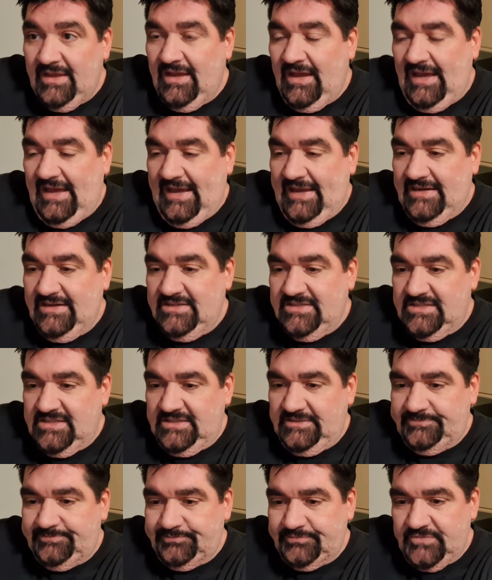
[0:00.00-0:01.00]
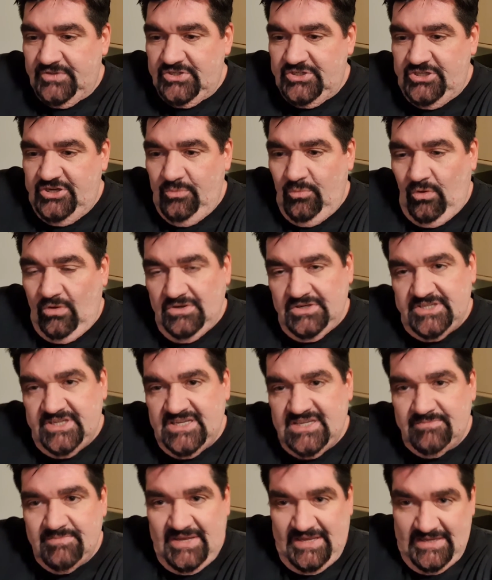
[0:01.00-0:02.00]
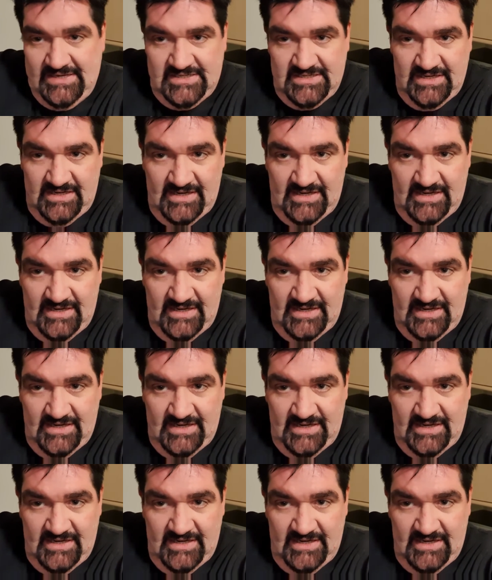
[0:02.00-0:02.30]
And she wanted me to